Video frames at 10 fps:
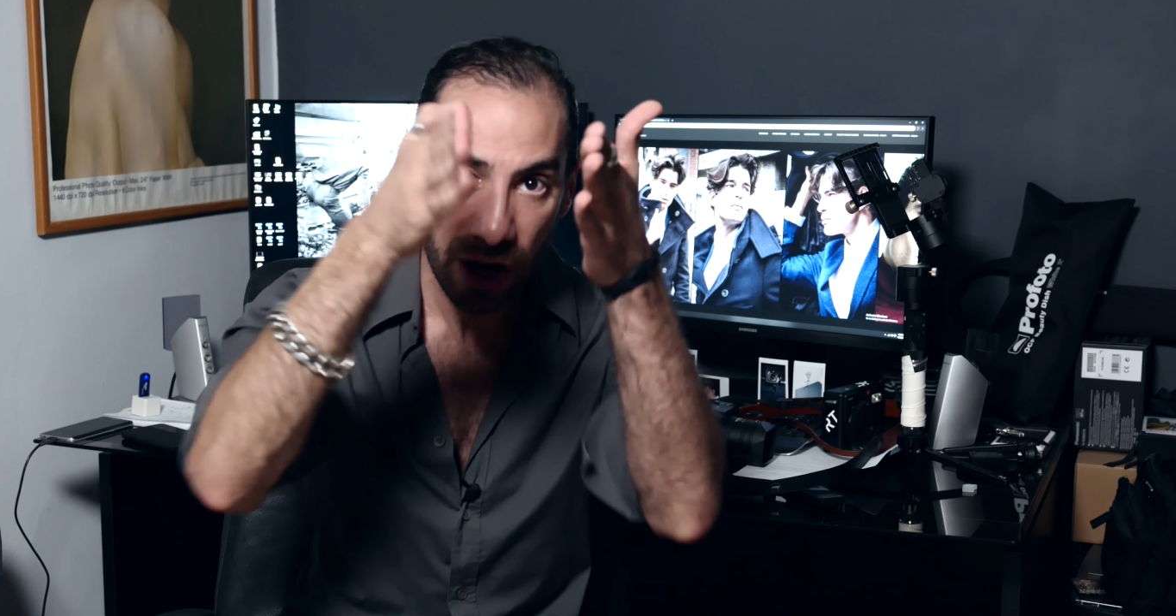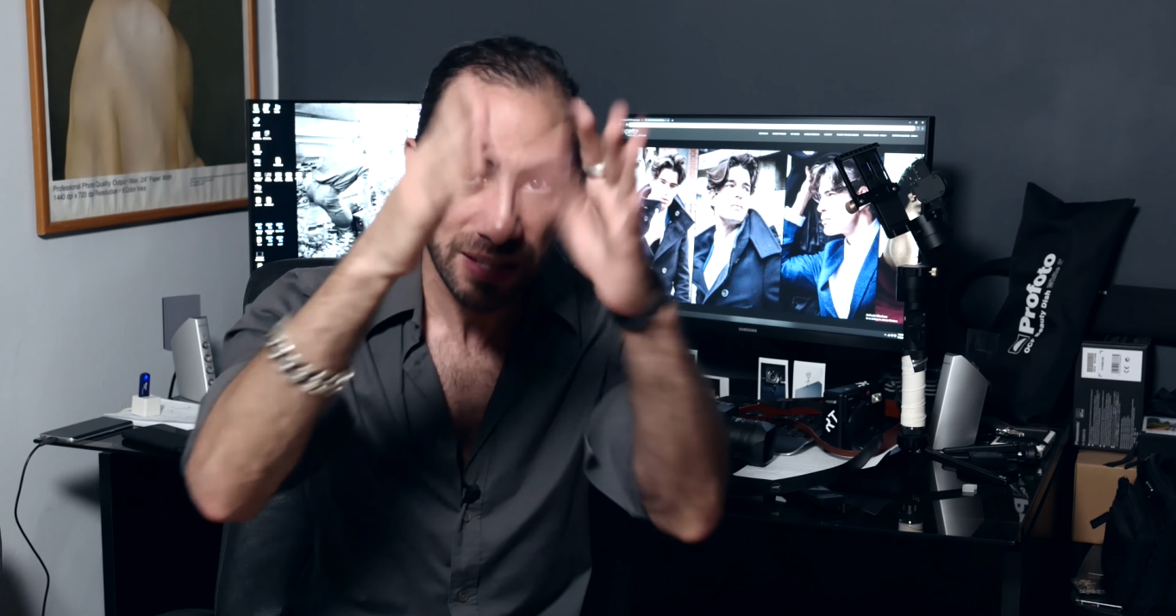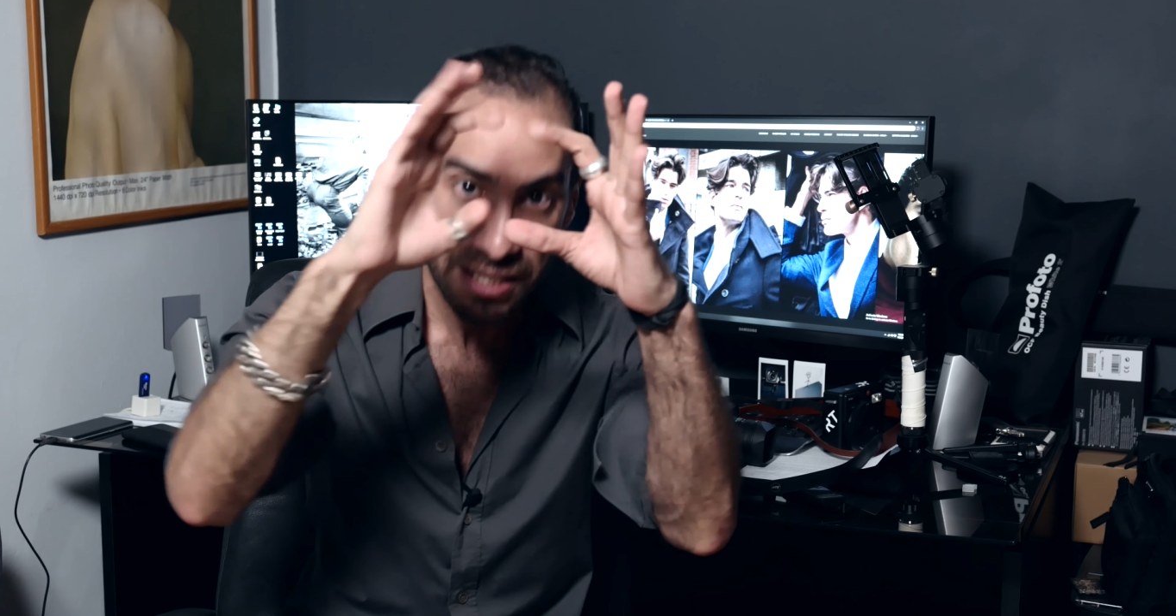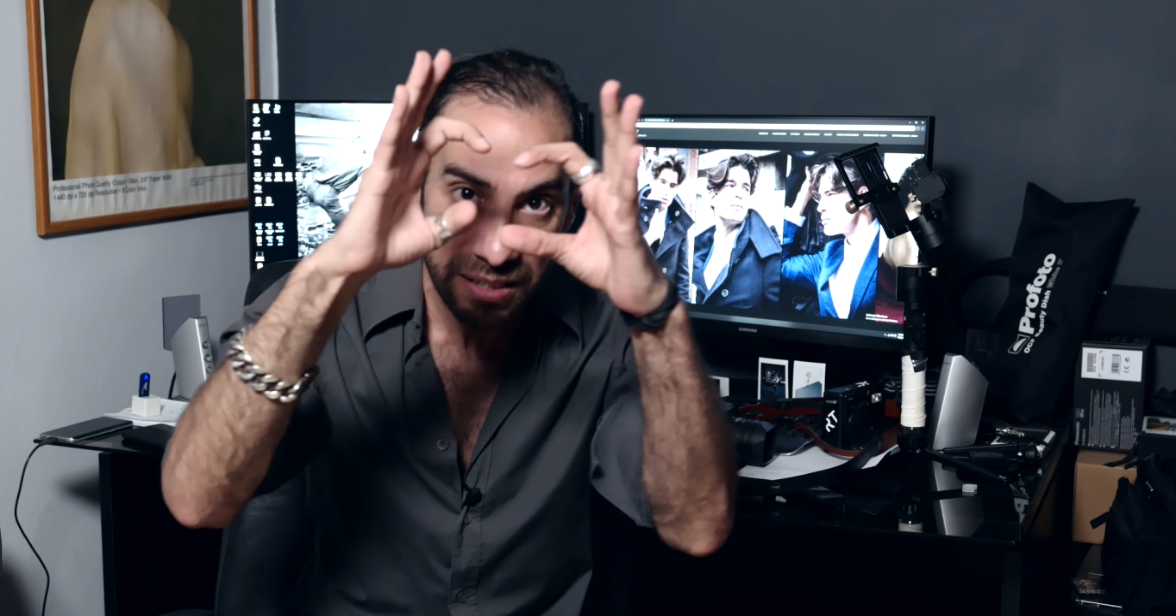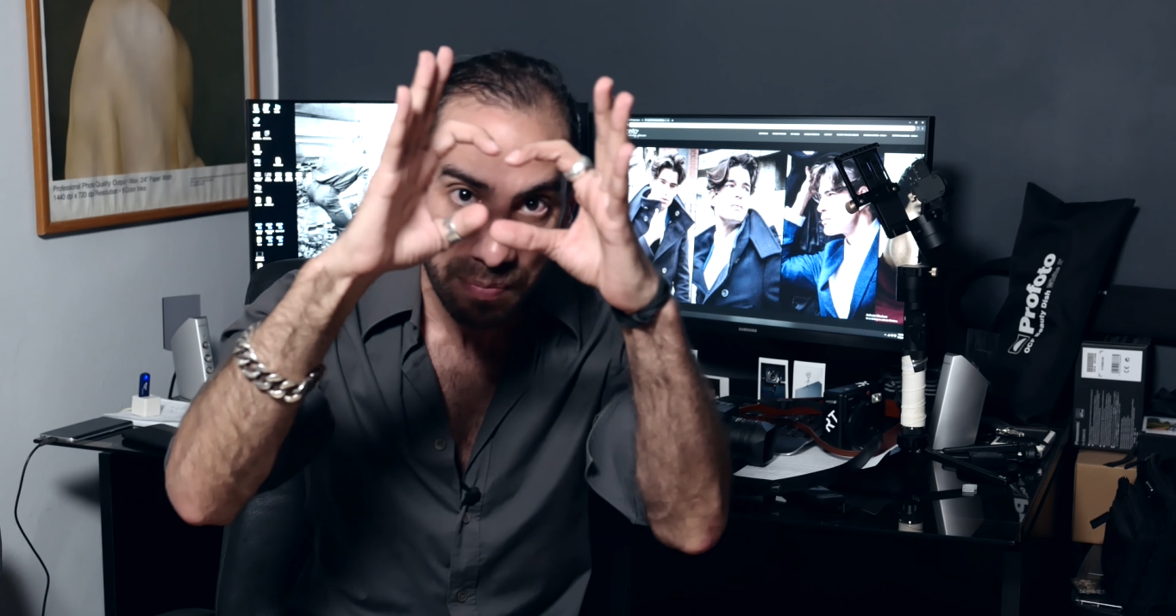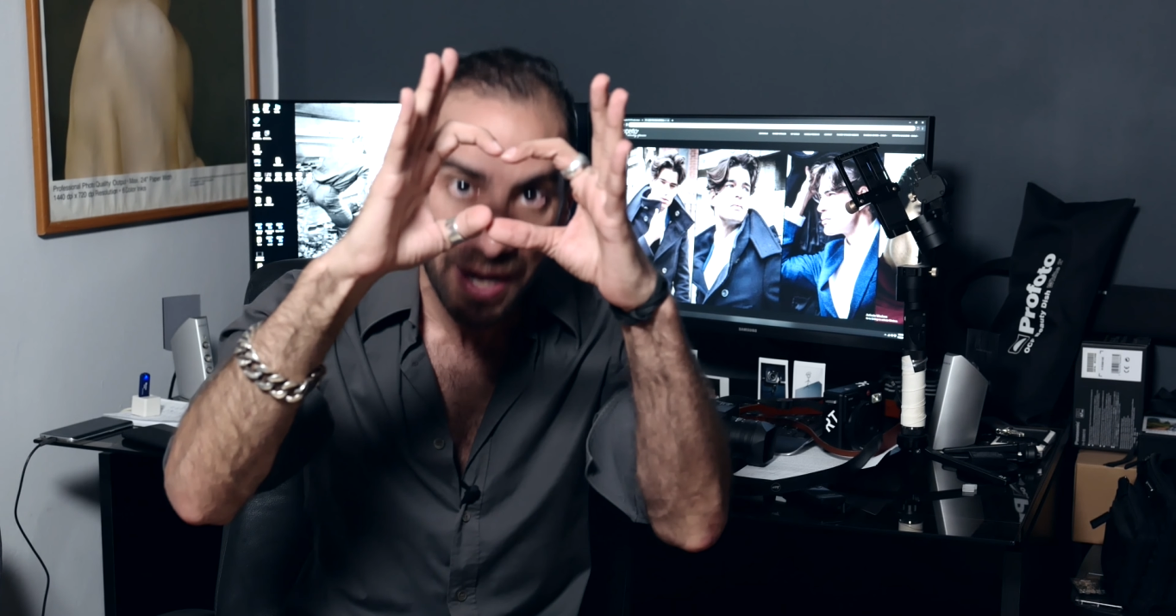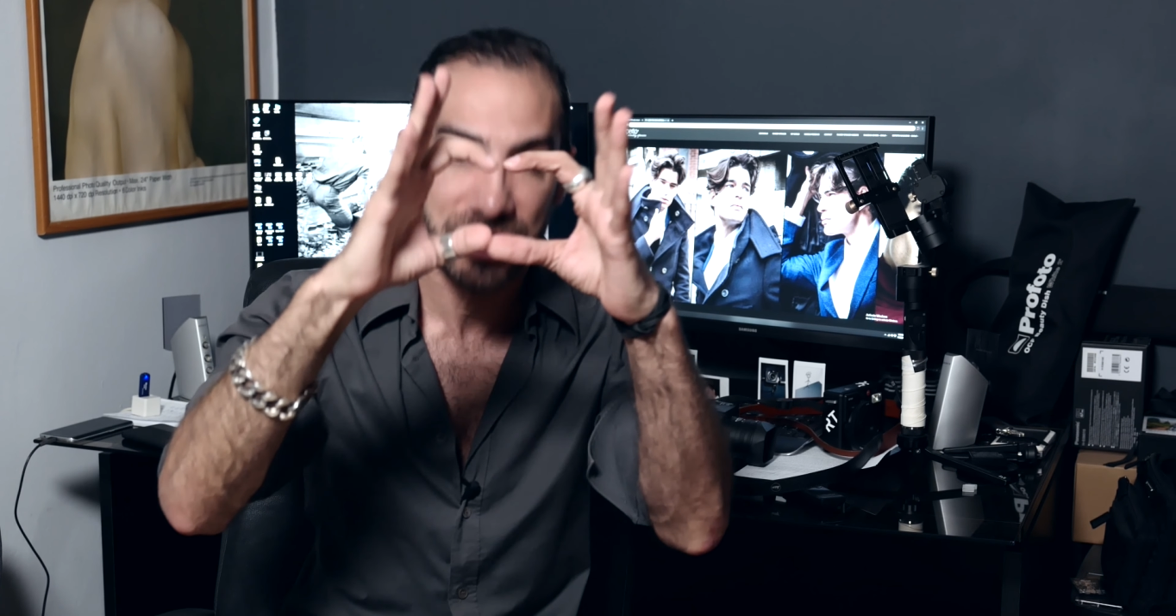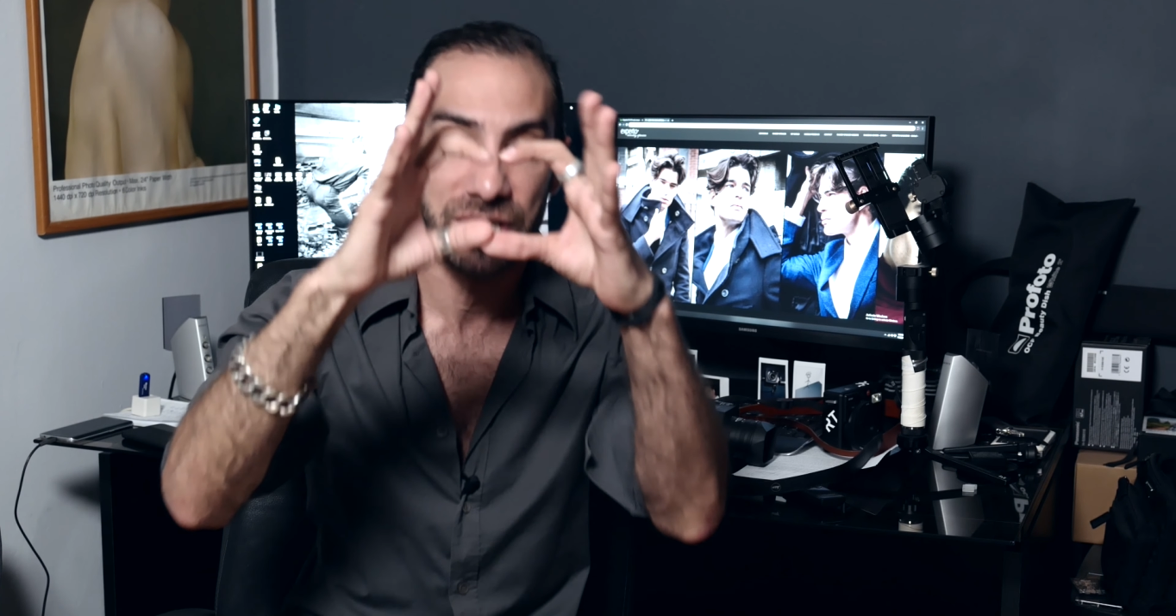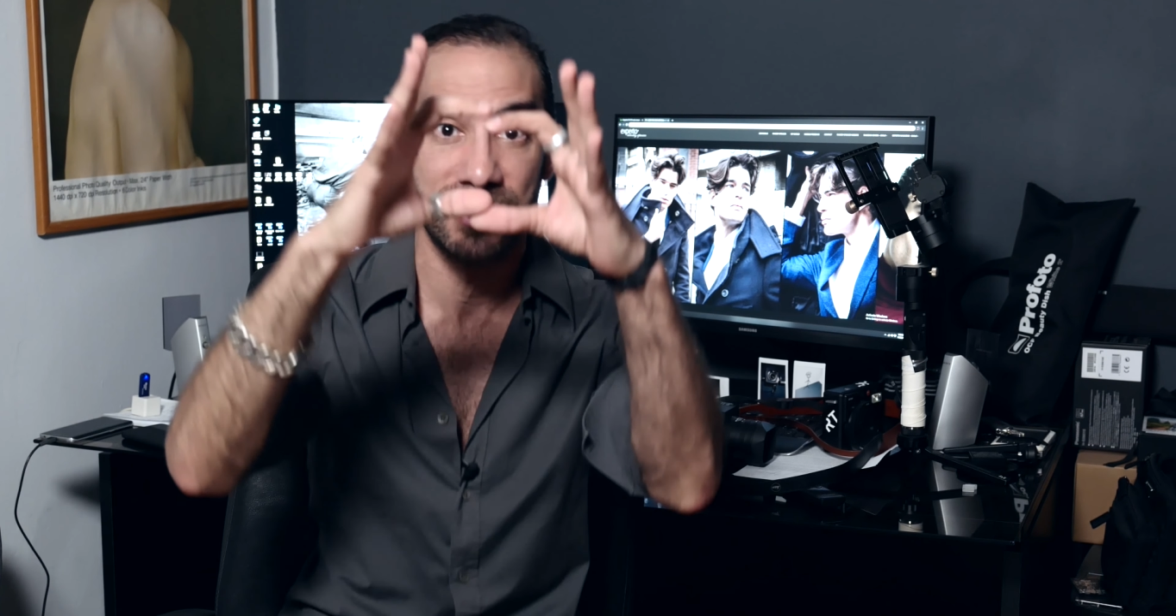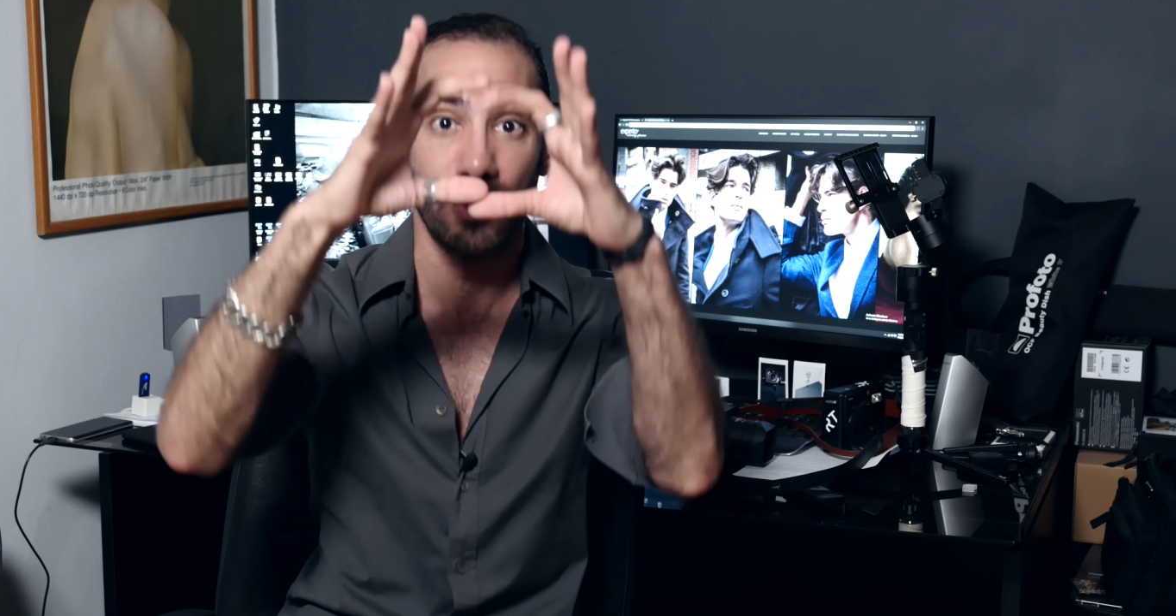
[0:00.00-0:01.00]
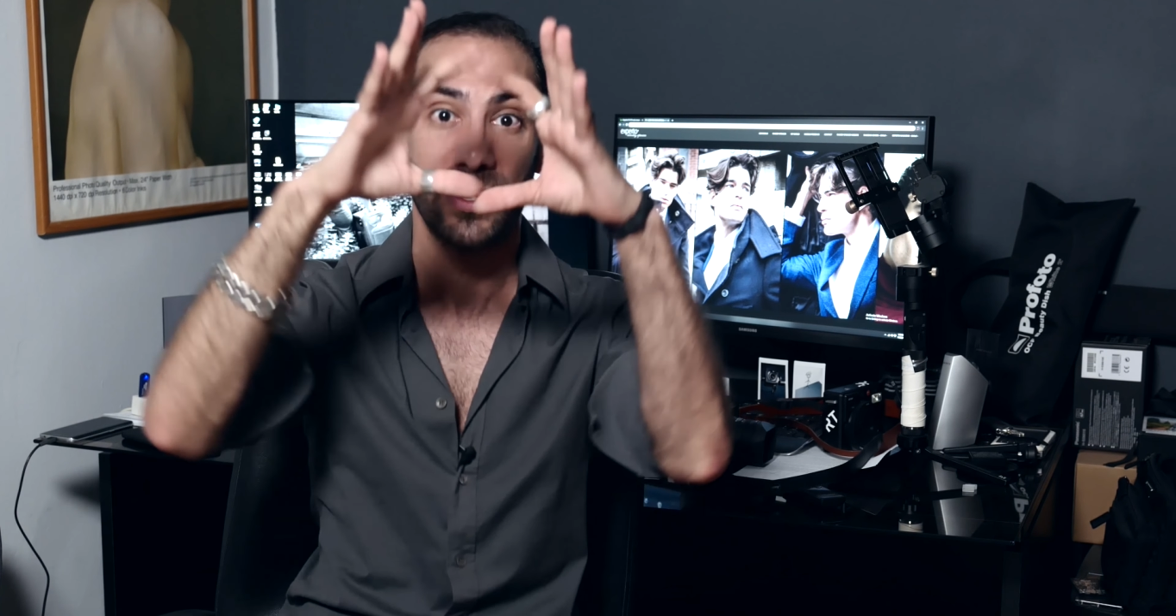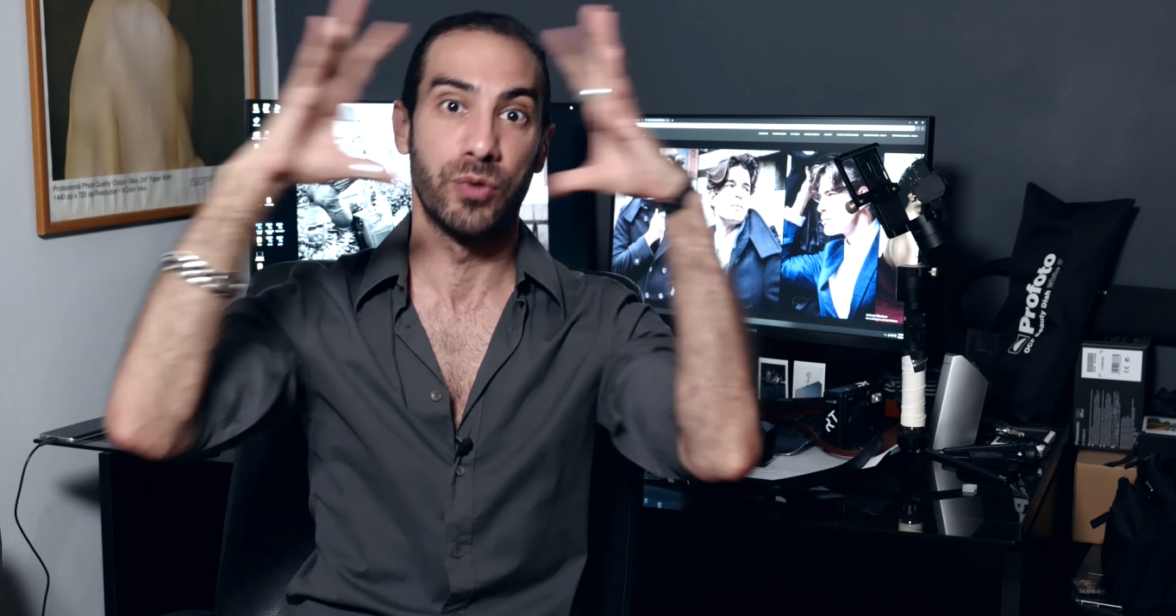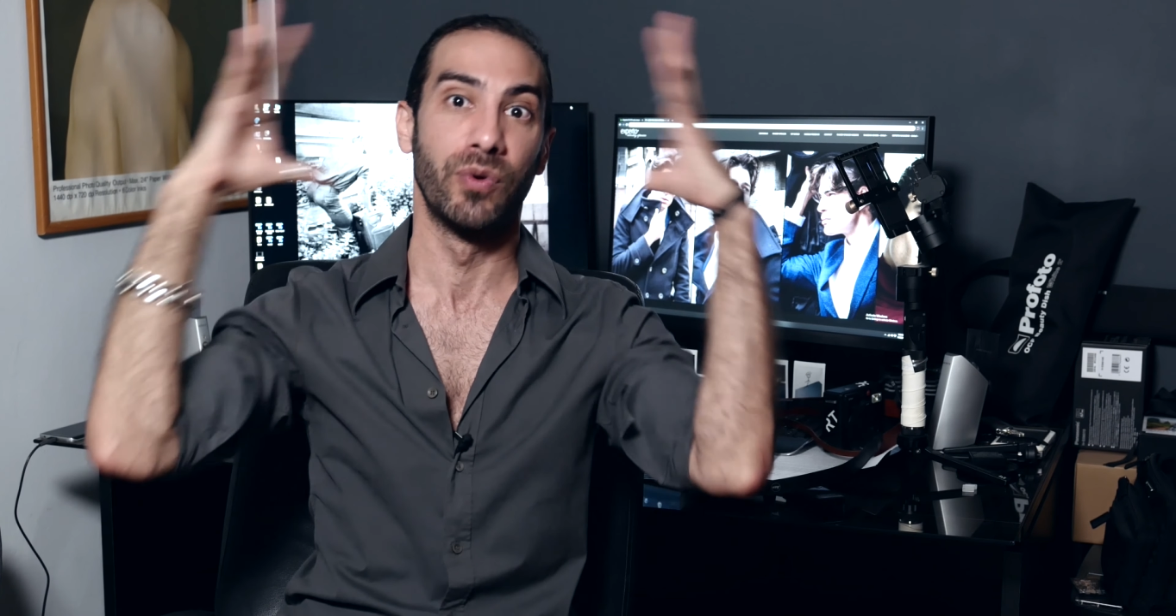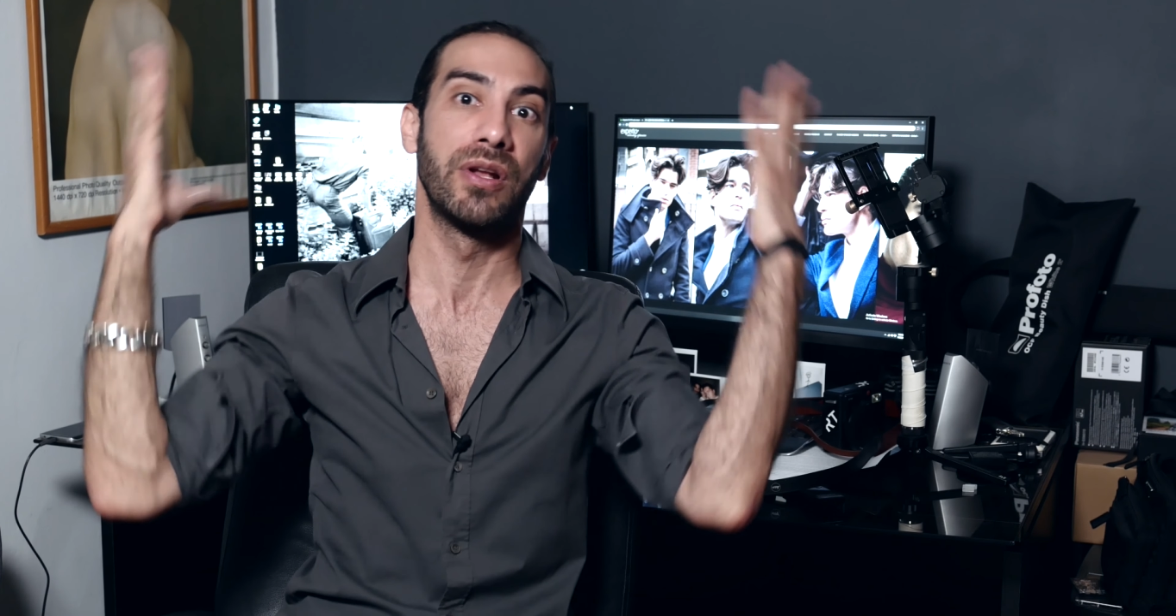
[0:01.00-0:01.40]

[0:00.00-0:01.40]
this much so it will